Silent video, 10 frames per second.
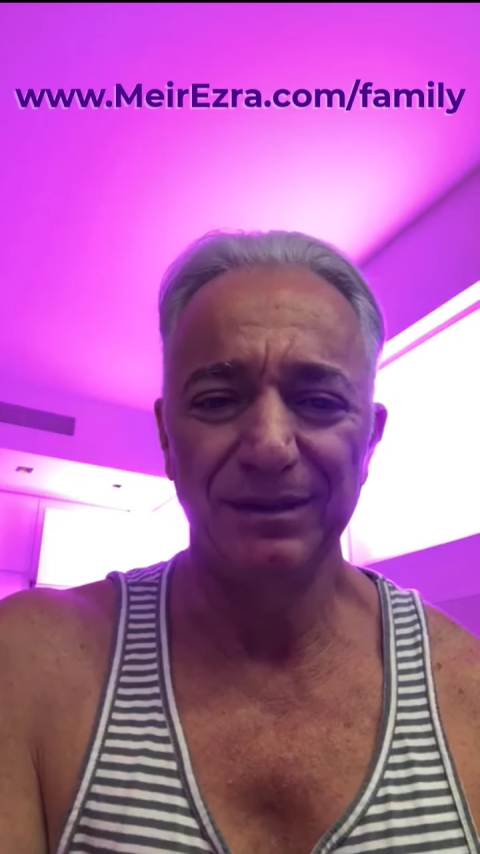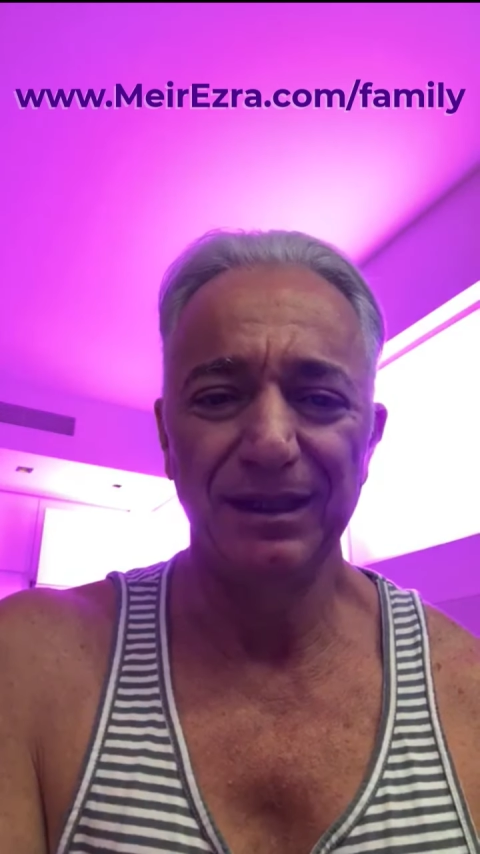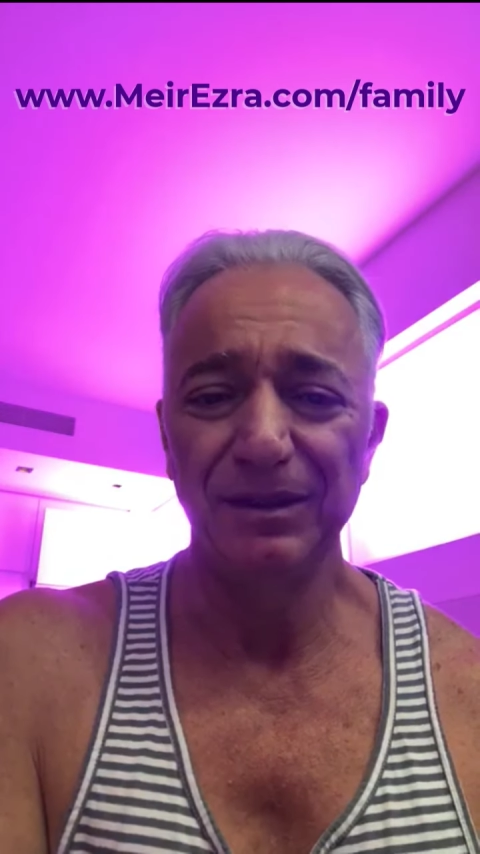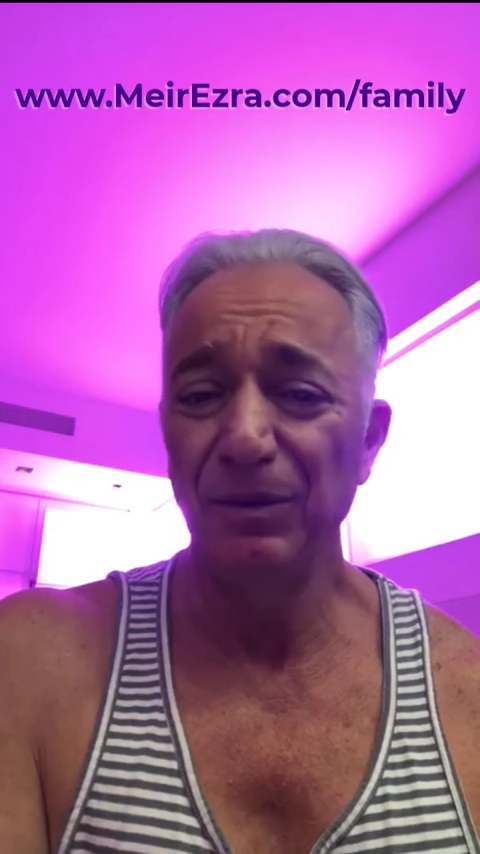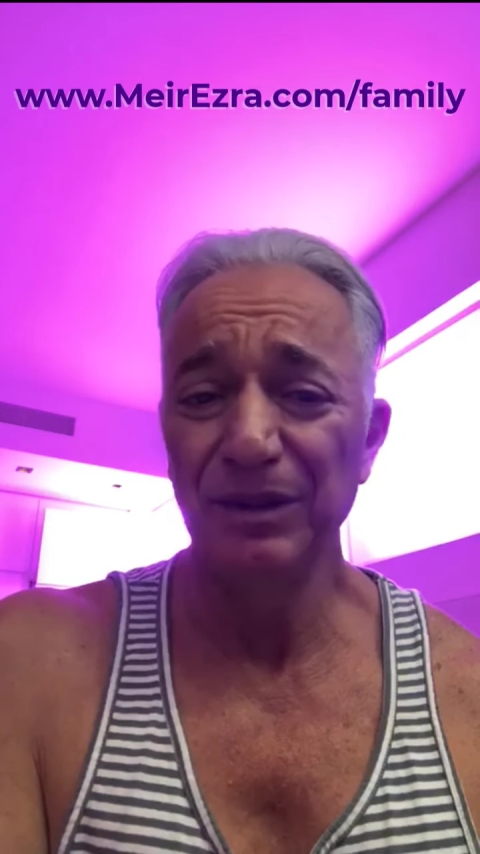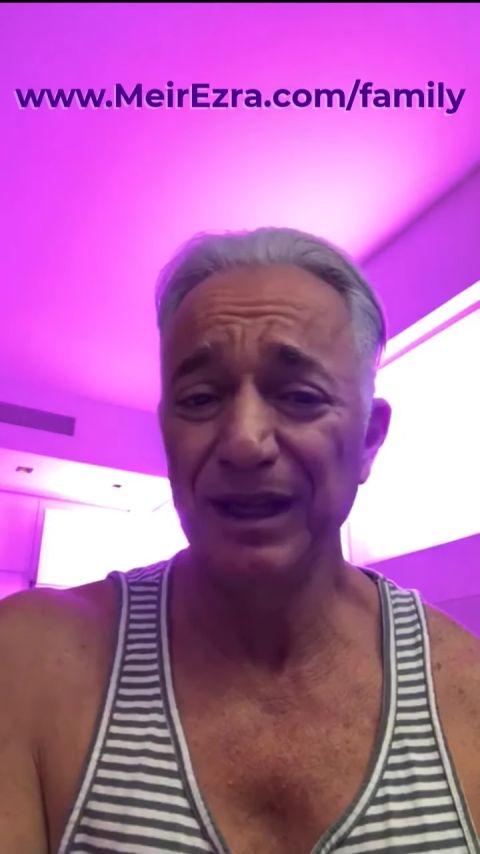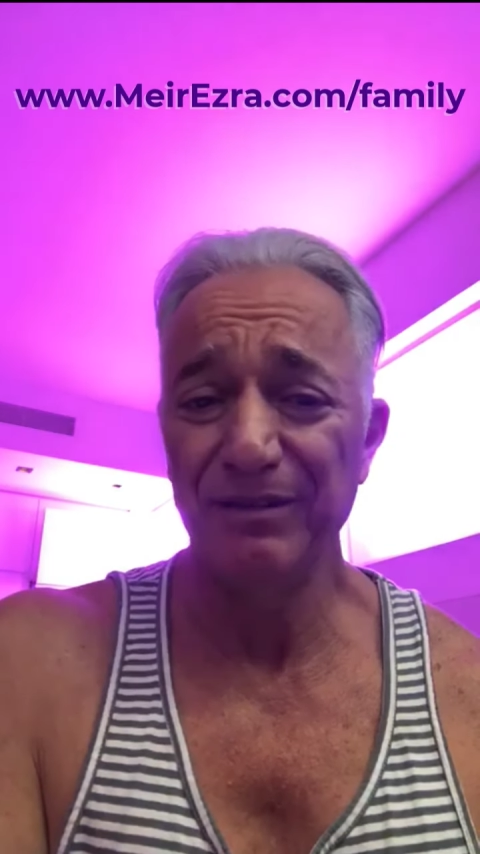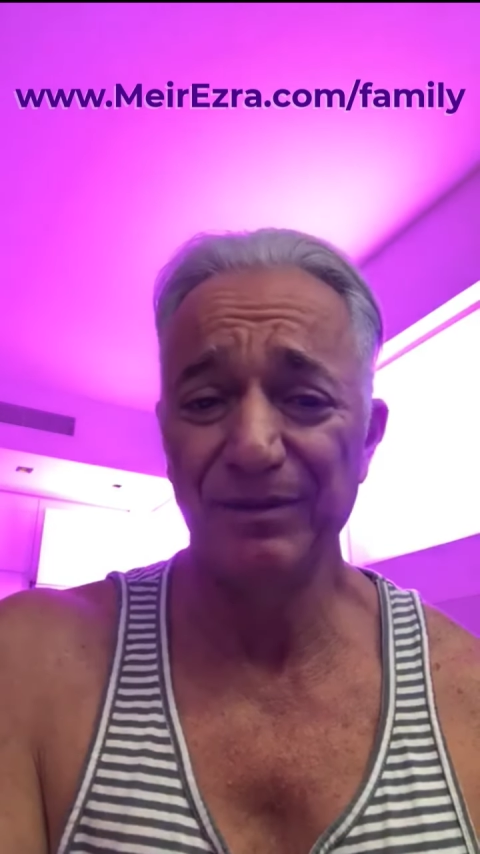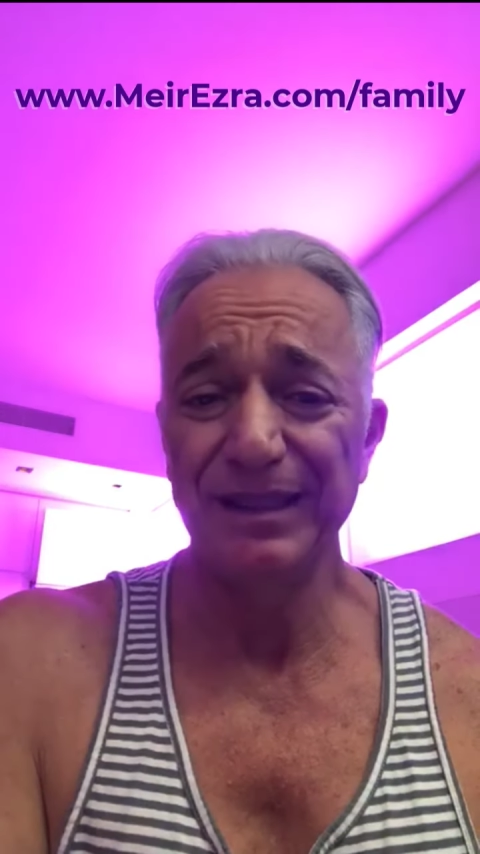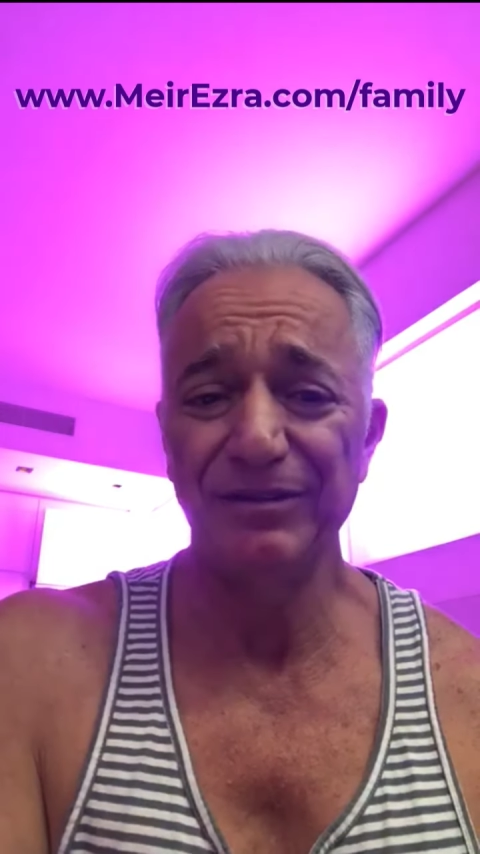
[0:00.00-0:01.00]
And they wouldn't
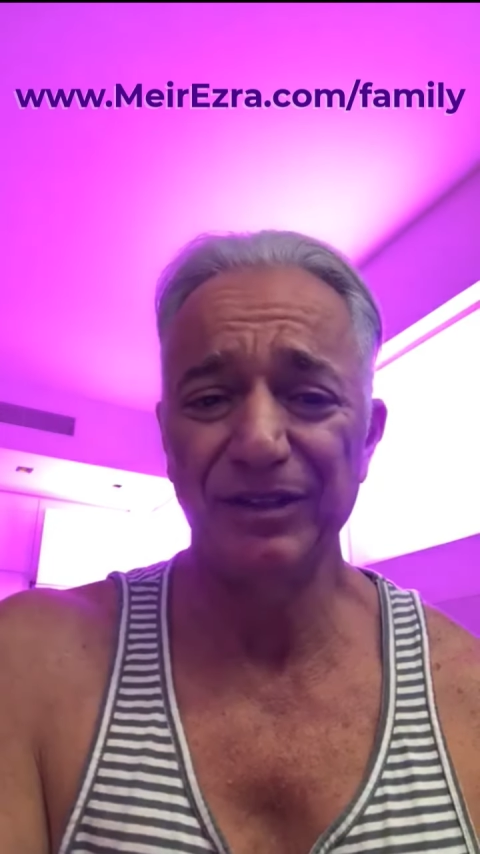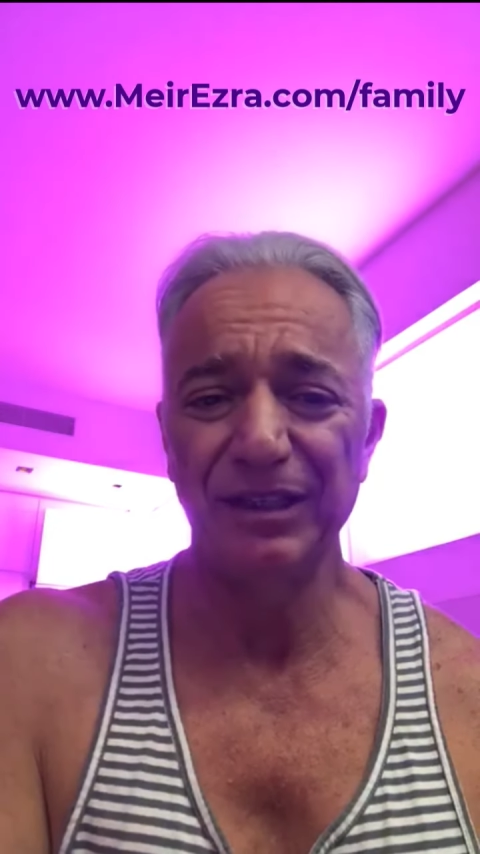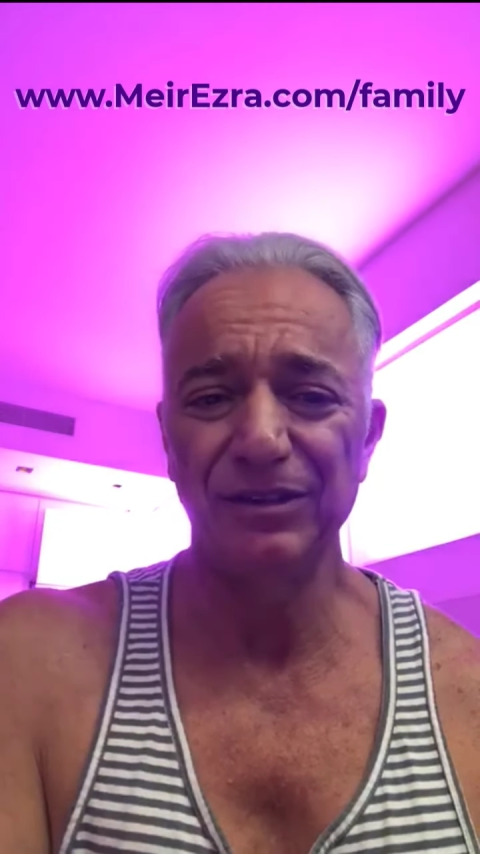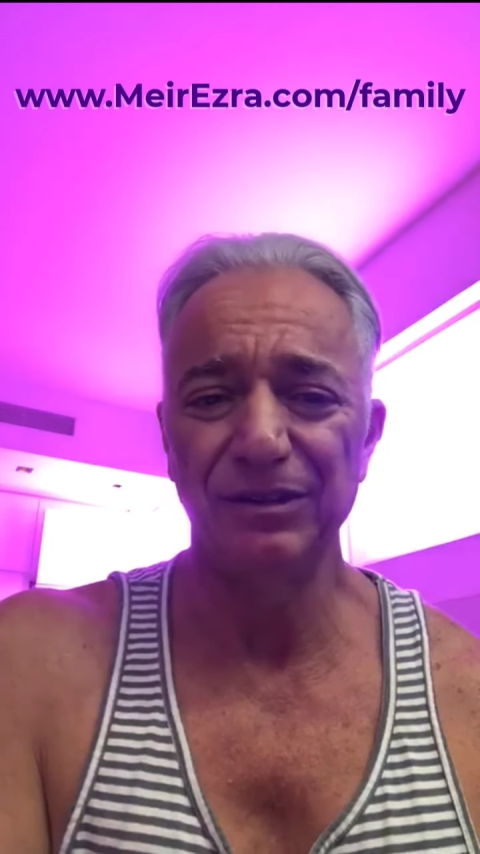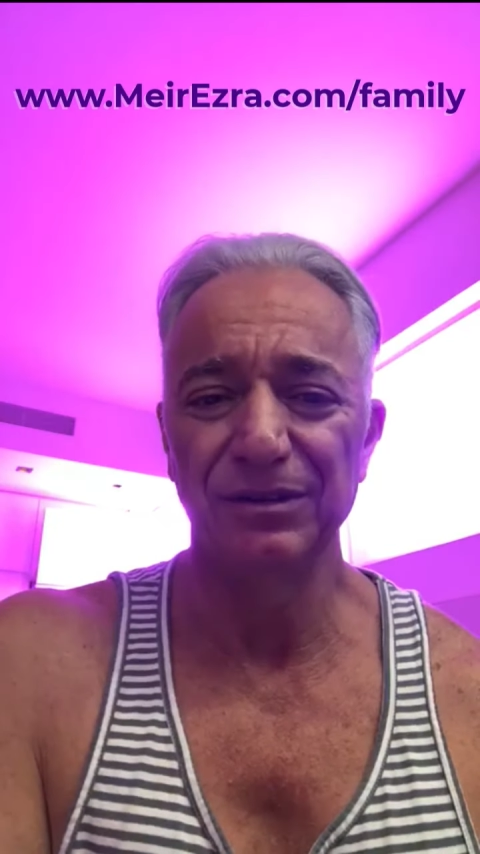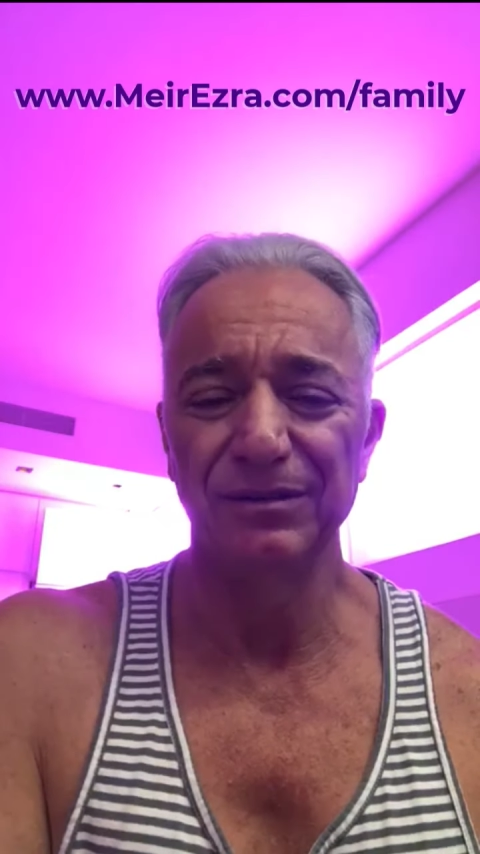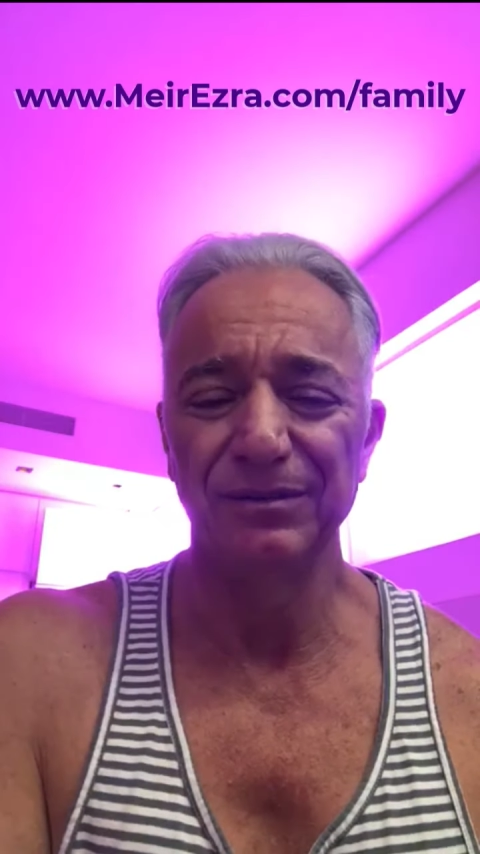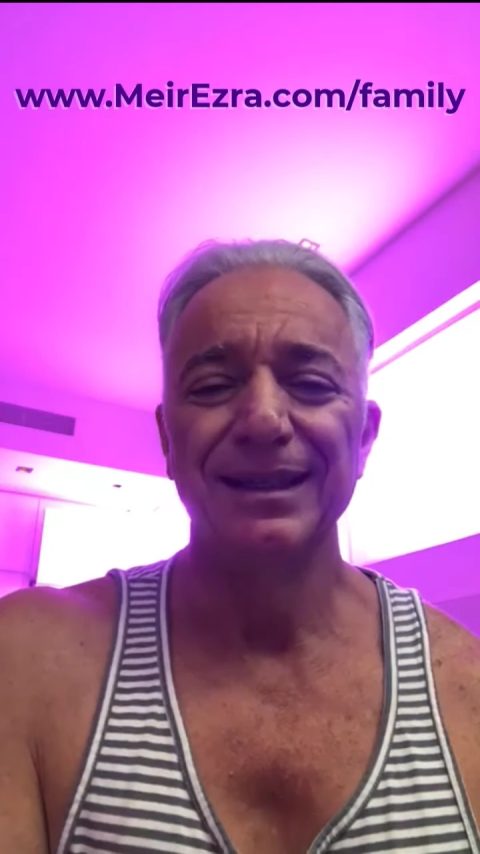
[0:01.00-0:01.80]
have bad effect on you.